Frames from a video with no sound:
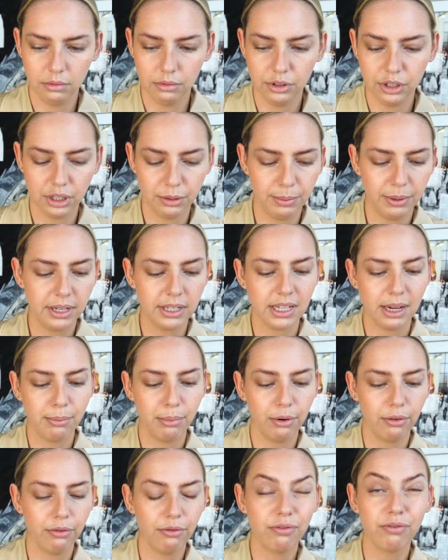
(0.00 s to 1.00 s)
just because I
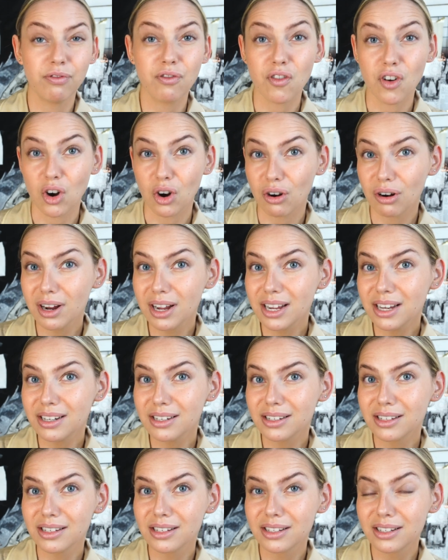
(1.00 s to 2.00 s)
prefer
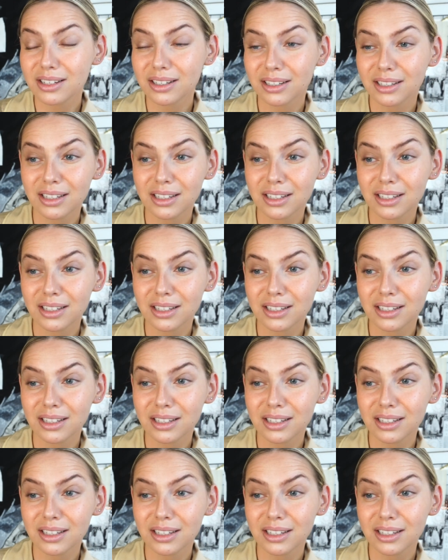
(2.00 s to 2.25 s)
it.